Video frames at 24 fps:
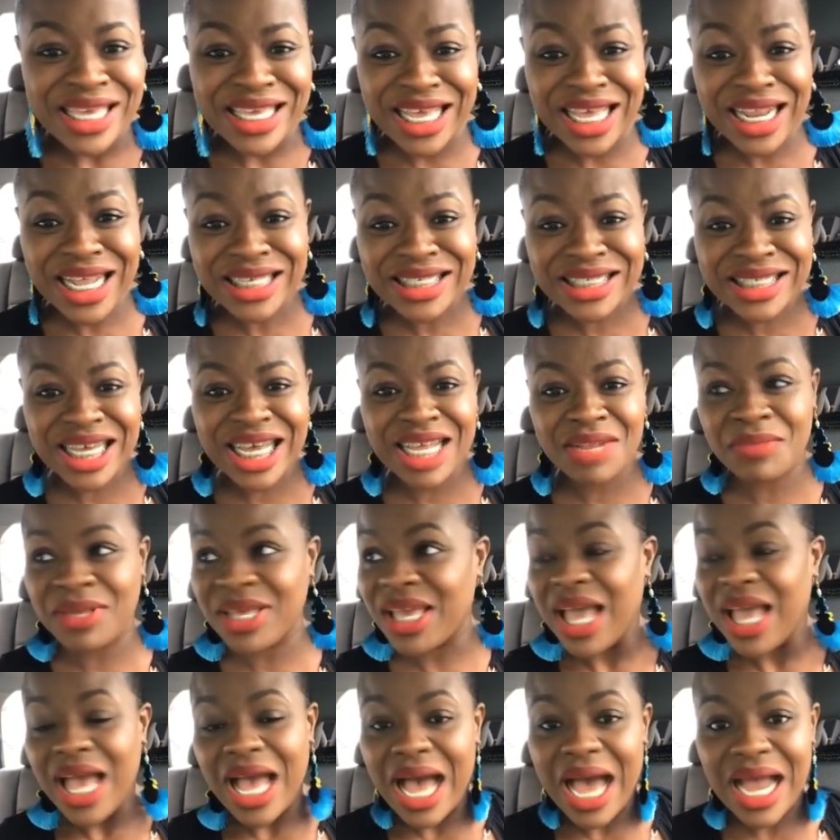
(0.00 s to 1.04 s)
You understand me?
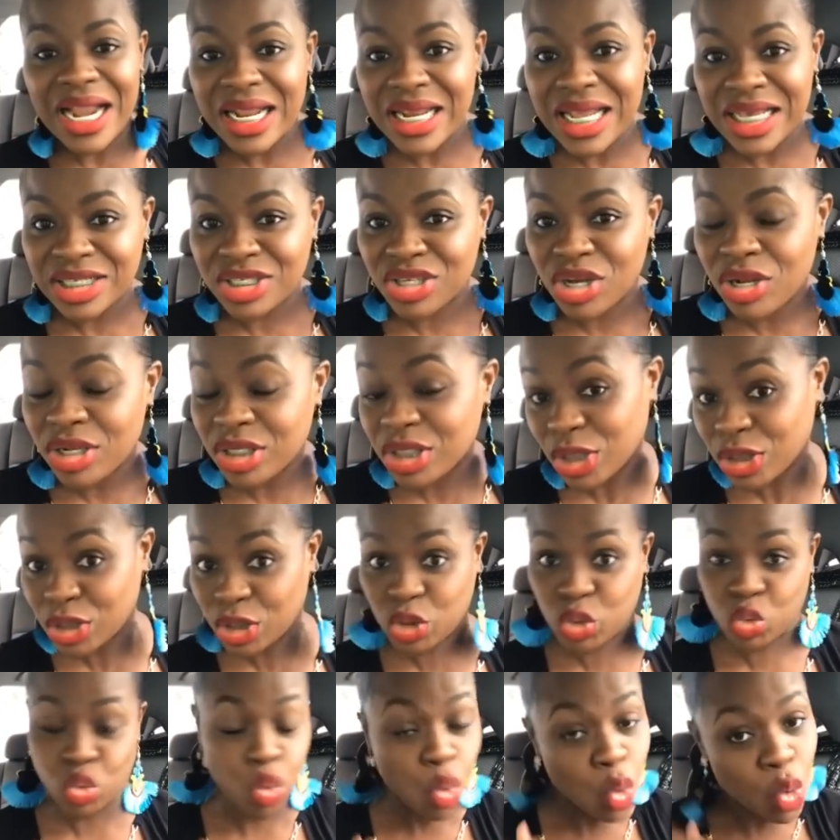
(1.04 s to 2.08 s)
And the next girl just
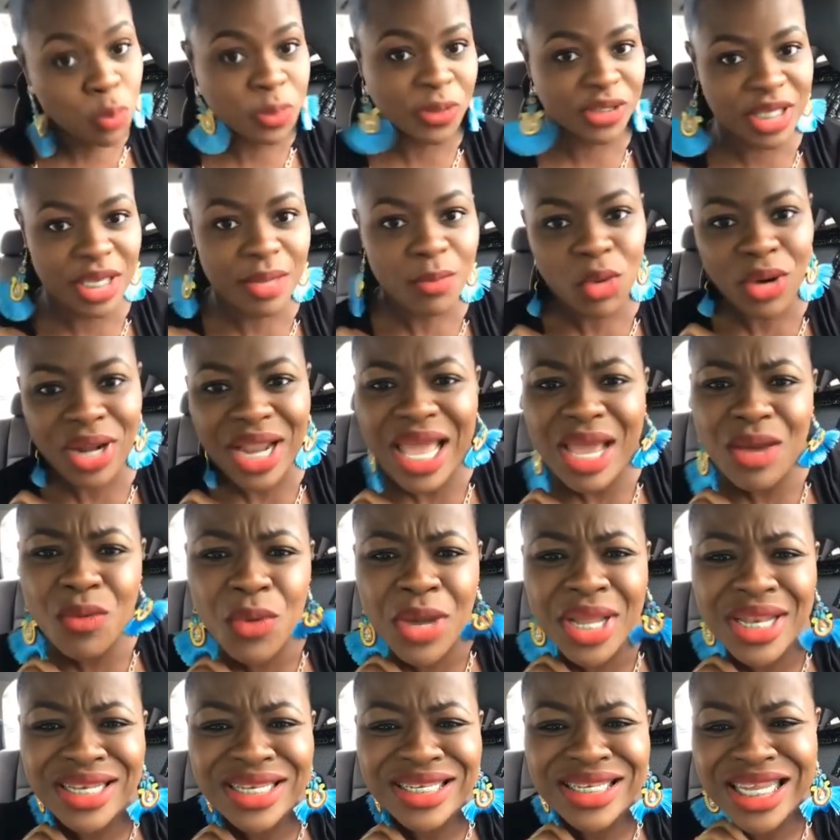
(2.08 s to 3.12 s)
swoops him like
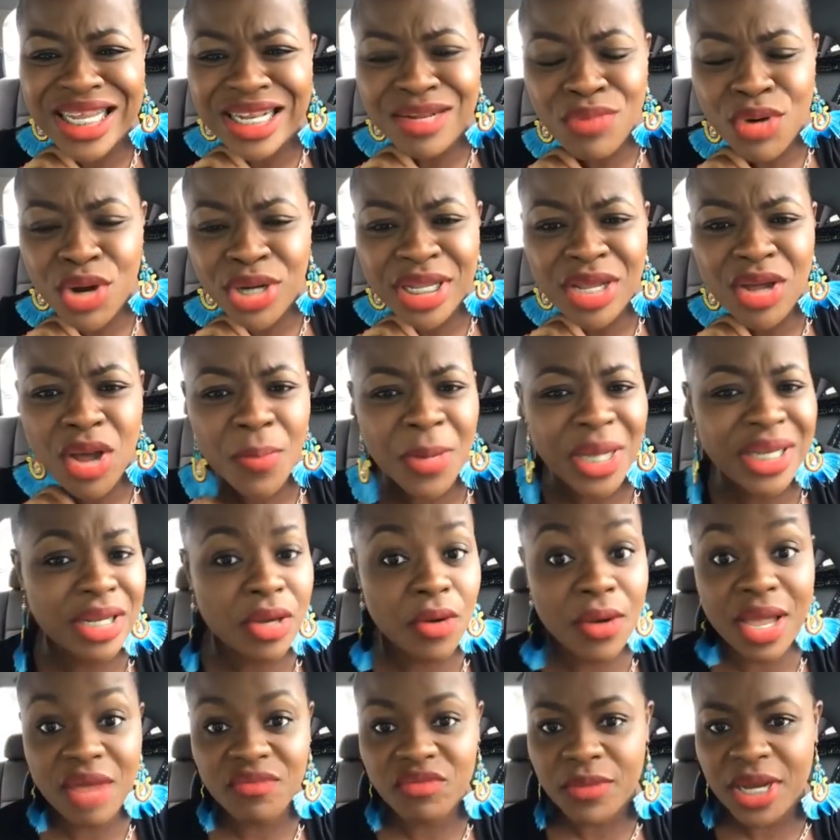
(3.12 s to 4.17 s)
when Gilbert they come and take
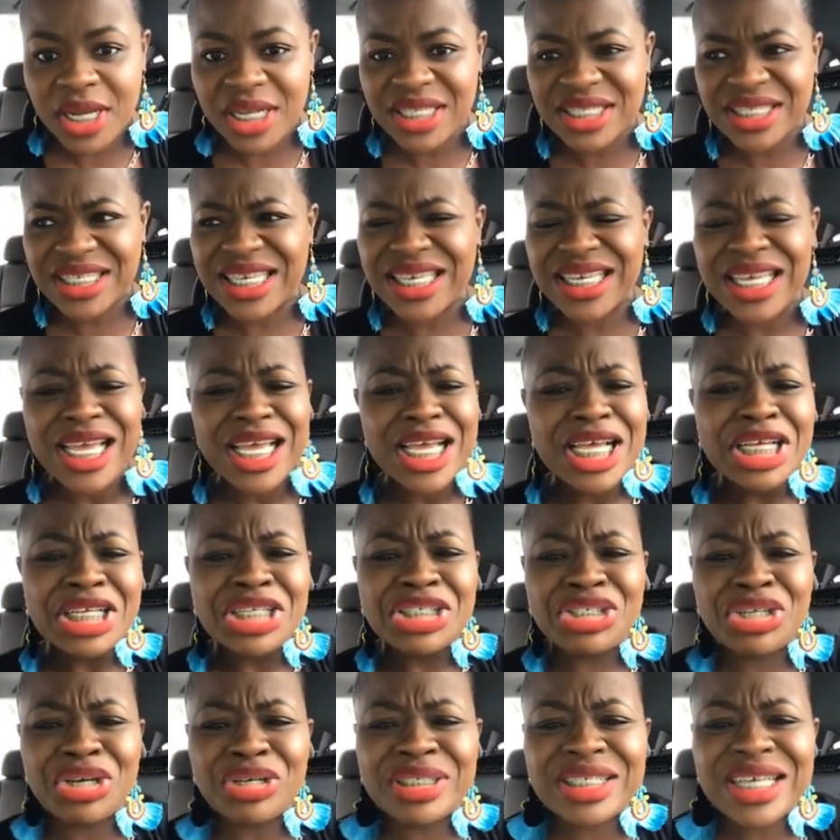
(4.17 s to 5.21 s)
out everybody's zinc.
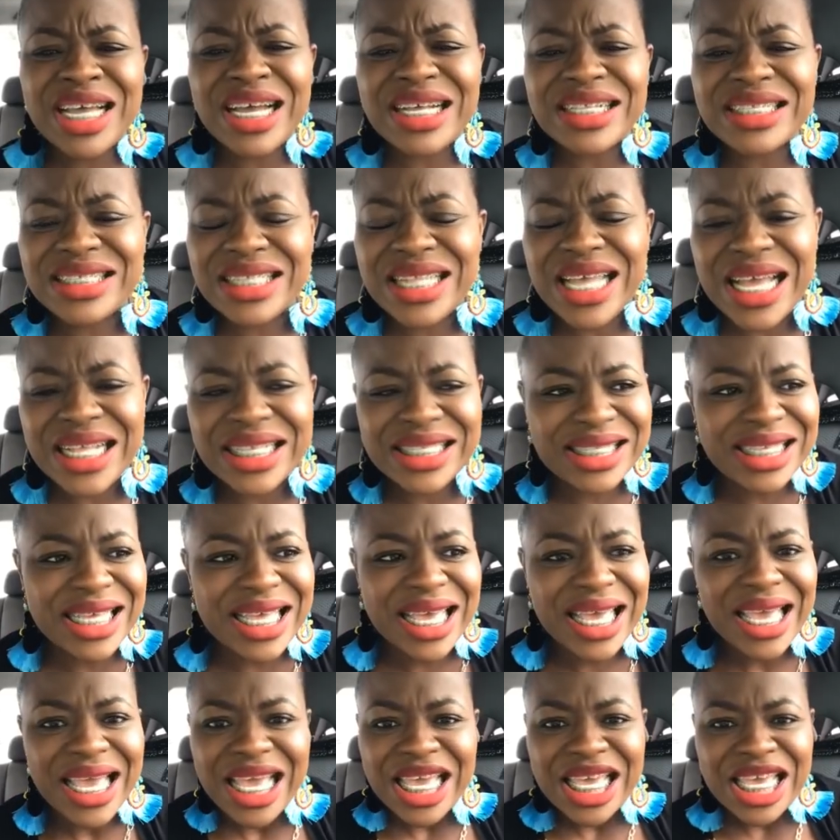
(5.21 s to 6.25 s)
Just consider it,
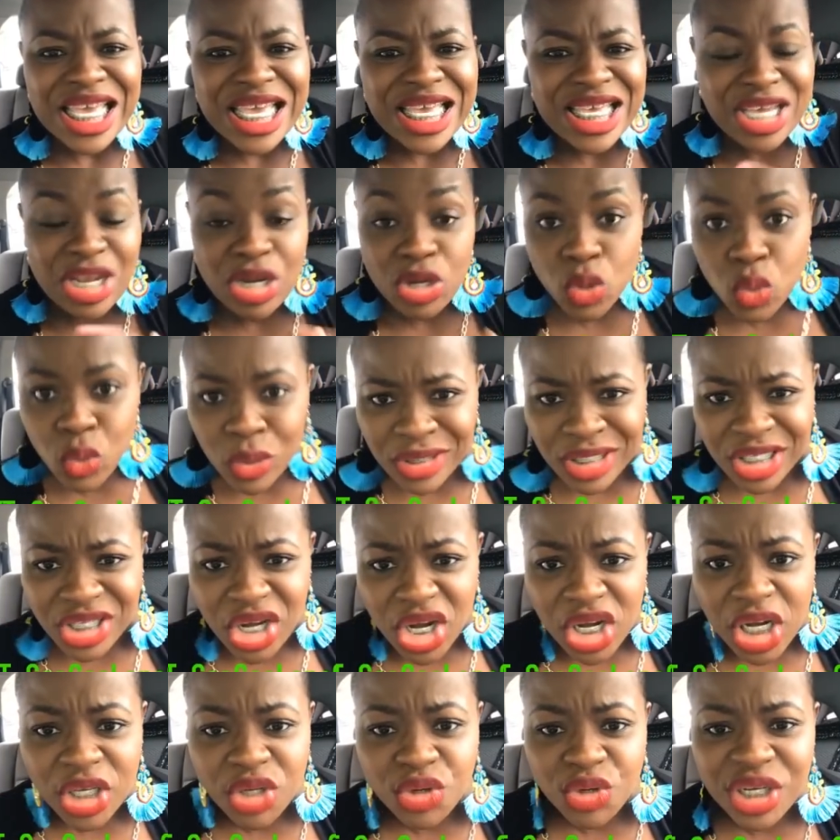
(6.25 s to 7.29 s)
say, you lose a
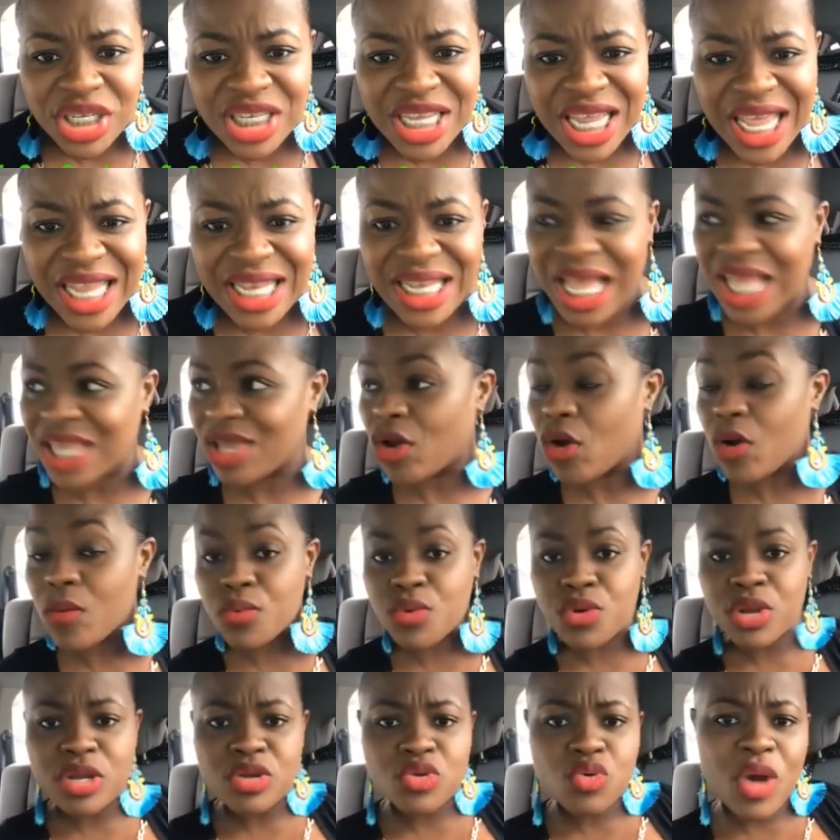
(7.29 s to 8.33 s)
3310 and you
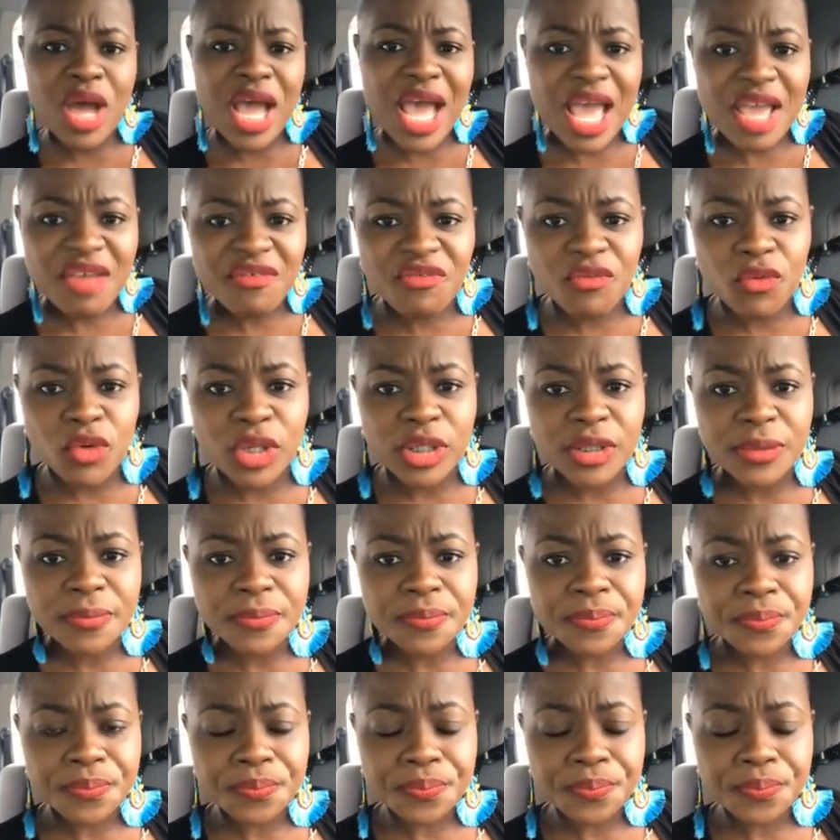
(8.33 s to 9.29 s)
upgrade to an iPhone.